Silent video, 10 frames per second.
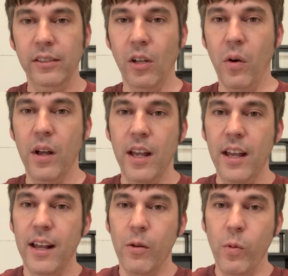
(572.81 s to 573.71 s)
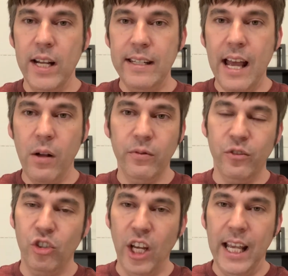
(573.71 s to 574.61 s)
So when in doubt,
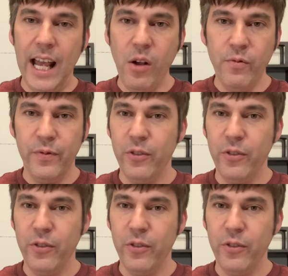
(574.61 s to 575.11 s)
check it out.